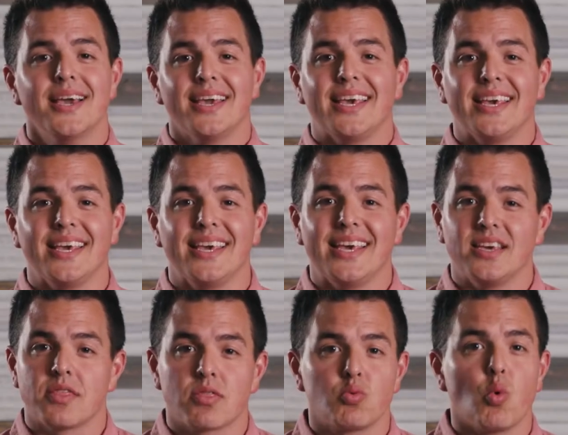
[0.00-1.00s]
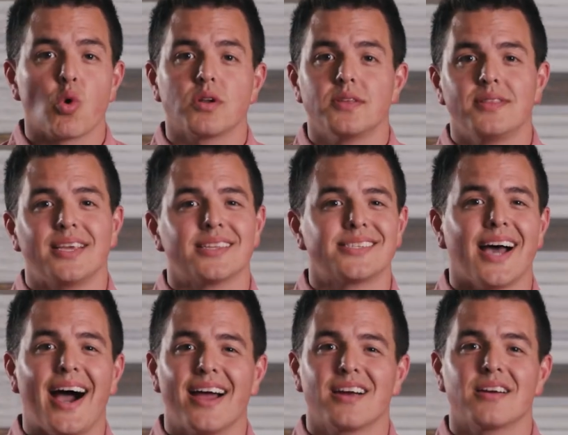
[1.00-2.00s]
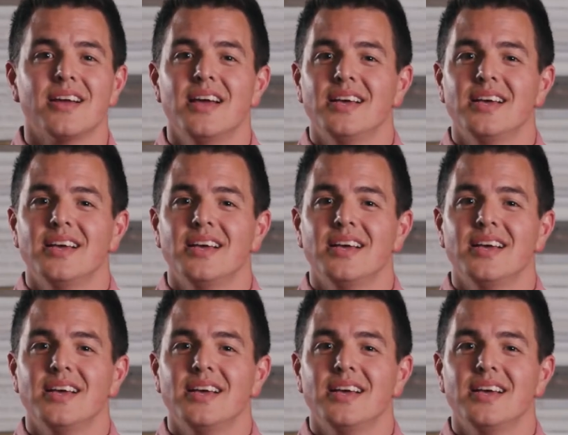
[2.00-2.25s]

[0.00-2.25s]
he thwarted the entire